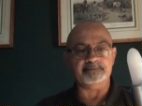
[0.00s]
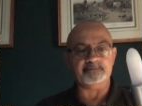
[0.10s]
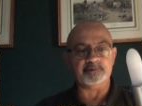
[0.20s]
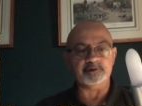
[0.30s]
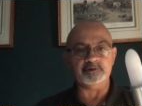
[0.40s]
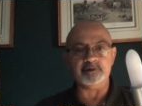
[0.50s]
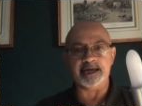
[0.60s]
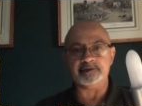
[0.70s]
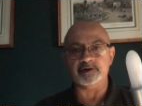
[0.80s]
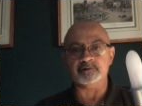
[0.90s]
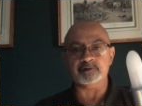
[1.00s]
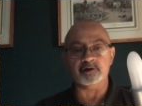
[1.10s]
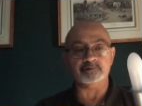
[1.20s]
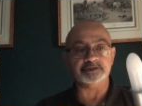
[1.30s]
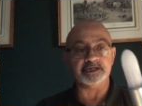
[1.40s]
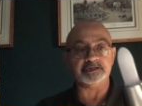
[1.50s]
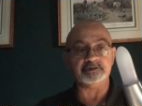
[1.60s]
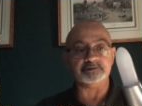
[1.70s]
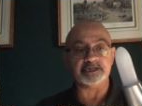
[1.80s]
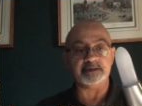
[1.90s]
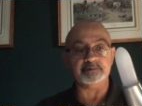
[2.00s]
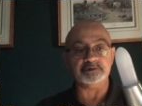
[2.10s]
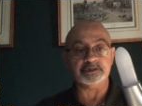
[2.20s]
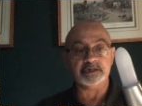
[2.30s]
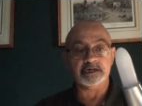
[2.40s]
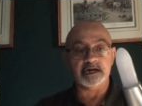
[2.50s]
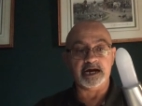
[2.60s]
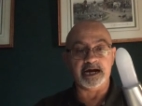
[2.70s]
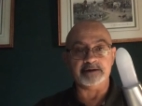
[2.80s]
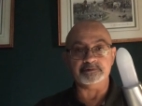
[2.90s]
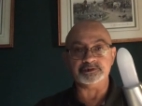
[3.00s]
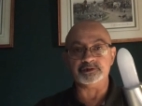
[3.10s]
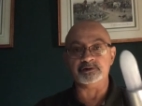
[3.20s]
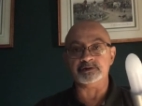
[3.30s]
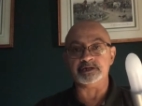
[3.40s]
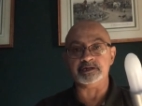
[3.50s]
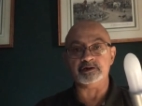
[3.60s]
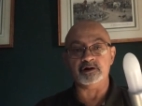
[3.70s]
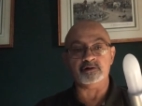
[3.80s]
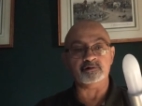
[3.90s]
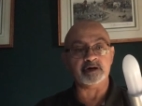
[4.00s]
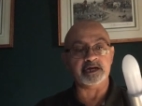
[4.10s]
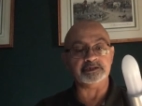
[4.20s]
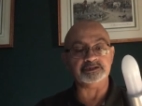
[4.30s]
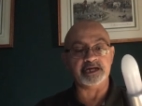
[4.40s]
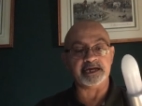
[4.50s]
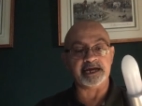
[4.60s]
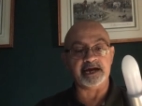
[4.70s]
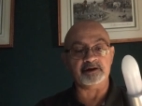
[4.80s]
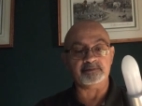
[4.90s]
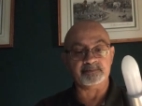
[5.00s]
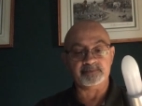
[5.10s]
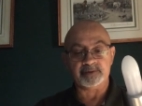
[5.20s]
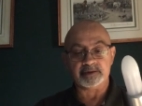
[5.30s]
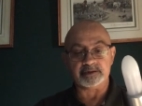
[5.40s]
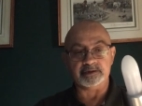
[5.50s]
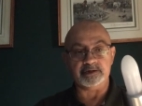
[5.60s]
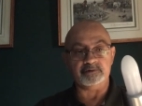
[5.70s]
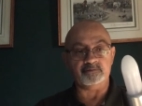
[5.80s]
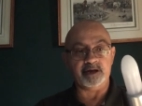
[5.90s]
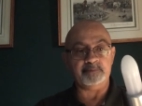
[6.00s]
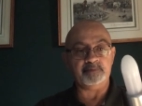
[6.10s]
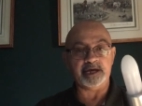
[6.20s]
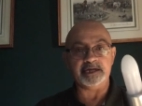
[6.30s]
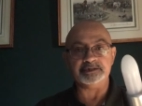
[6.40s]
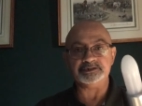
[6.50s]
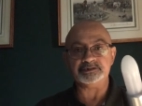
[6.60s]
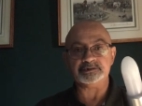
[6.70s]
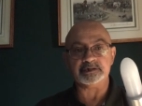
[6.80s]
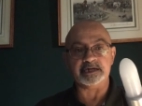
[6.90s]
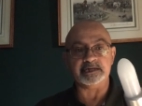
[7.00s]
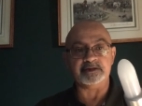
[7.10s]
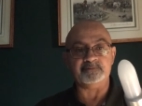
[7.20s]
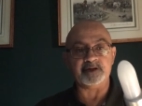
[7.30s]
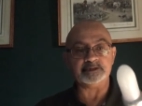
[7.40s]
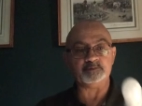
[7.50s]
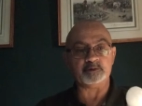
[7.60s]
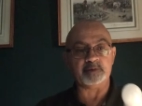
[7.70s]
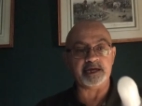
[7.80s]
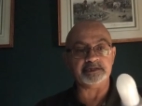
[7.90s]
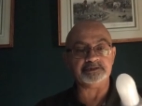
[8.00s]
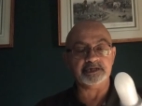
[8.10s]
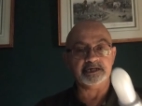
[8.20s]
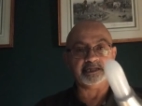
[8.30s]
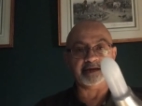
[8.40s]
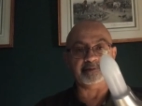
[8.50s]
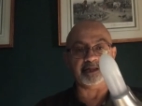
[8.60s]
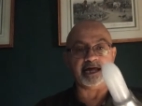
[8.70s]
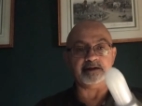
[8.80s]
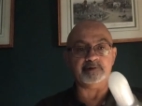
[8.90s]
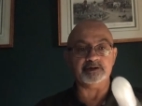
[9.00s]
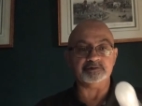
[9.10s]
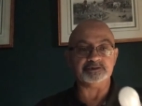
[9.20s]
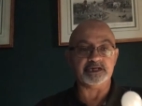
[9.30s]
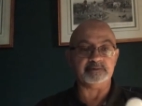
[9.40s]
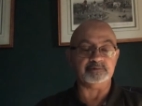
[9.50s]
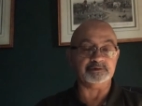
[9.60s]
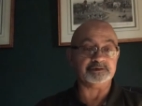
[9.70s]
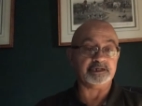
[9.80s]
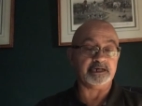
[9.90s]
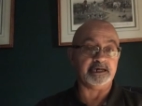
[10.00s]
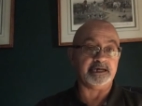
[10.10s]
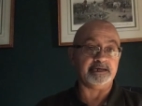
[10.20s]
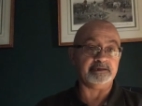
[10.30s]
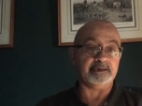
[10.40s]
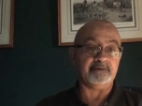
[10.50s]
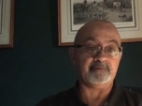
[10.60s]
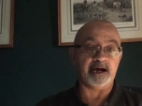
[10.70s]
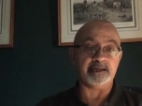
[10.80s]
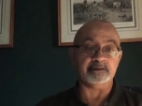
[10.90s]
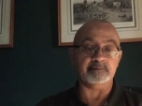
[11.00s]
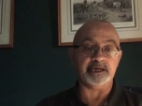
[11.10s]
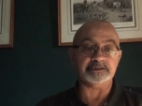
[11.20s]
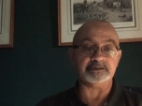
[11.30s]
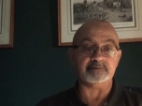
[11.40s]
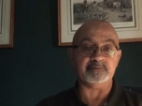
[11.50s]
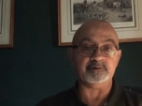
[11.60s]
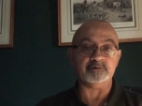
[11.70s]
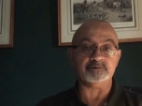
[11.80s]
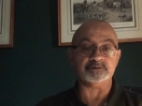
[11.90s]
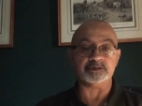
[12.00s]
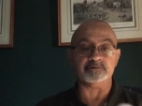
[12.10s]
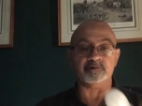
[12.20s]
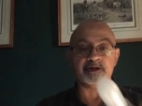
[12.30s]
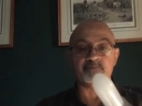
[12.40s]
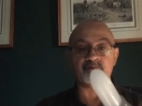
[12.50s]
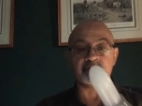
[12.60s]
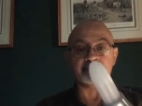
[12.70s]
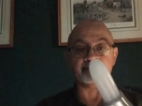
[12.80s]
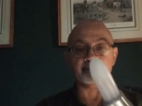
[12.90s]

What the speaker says: For you that don't know JQ Sabers, I would certainly go and check out their webpage and their Facebook page. They have a lot of other sabers, and they've gotten amazing reviews in Great Britain.